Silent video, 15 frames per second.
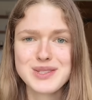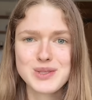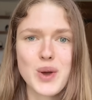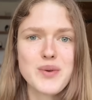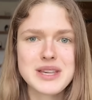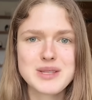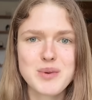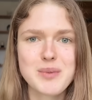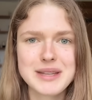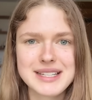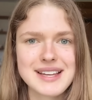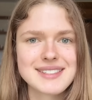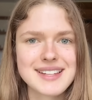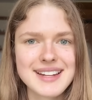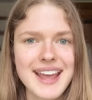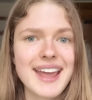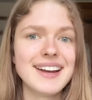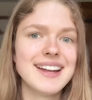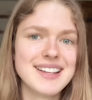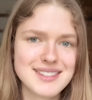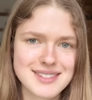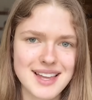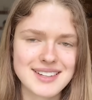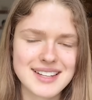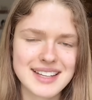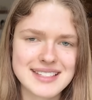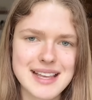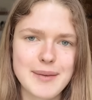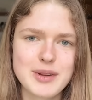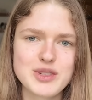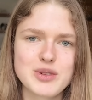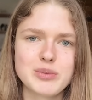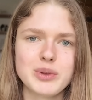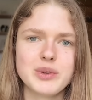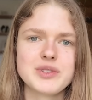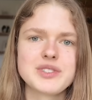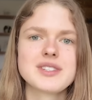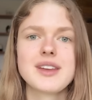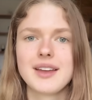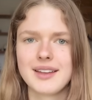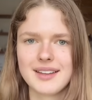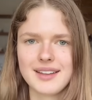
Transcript: so this will be tested again in certain examiner's reports.